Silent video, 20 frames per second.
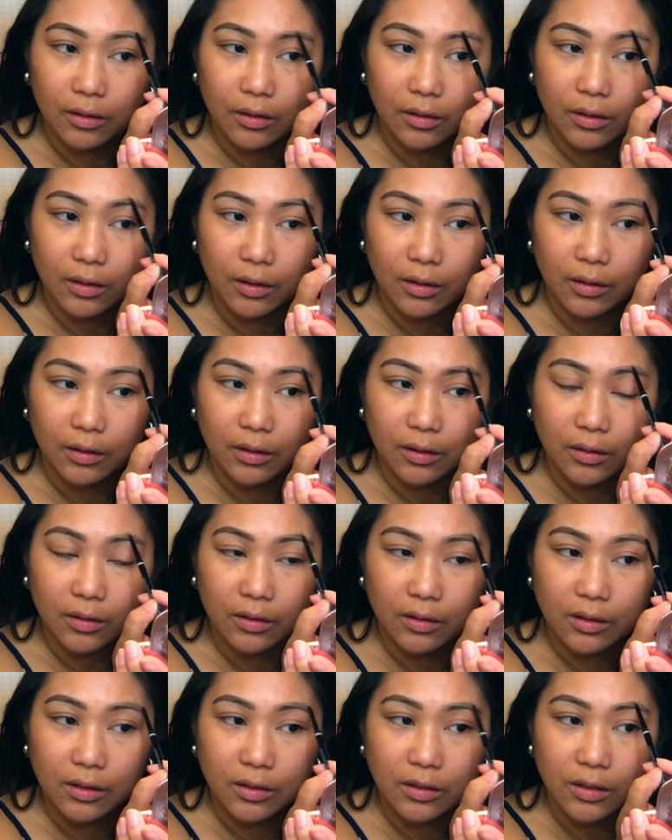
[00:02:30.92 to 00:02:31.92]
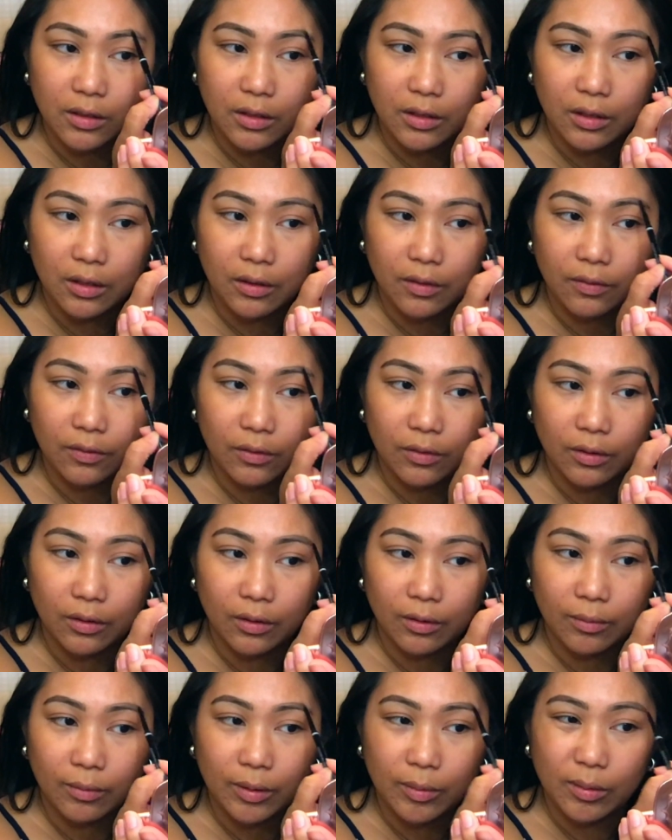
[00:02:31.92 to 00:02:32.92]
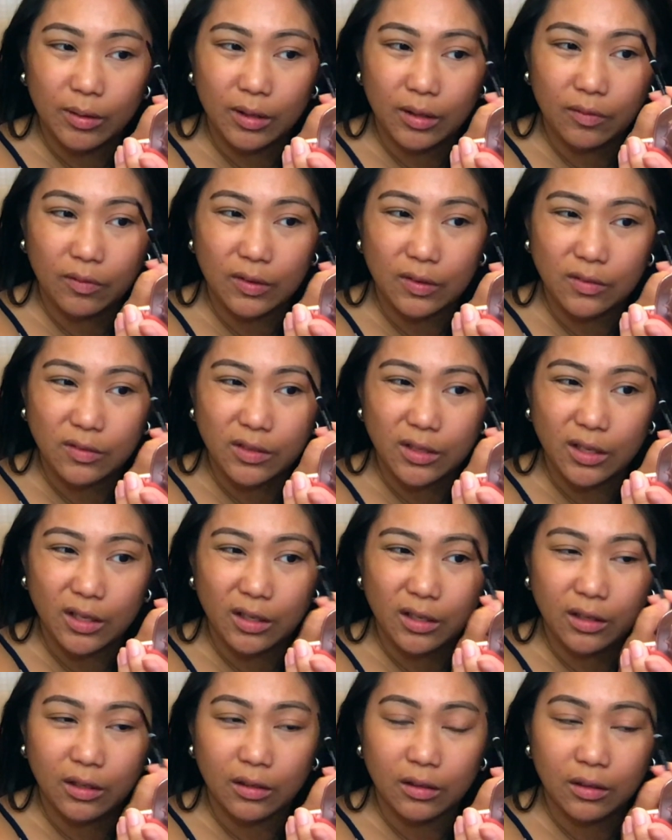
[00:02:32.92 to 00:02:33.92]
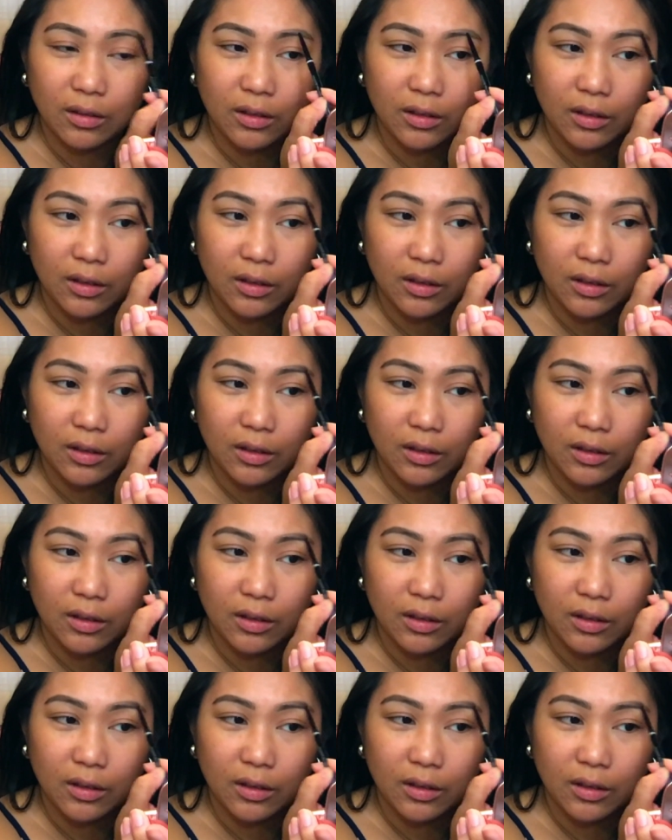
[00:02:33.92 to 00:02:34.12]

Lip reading: And then just continue for maybe like 15,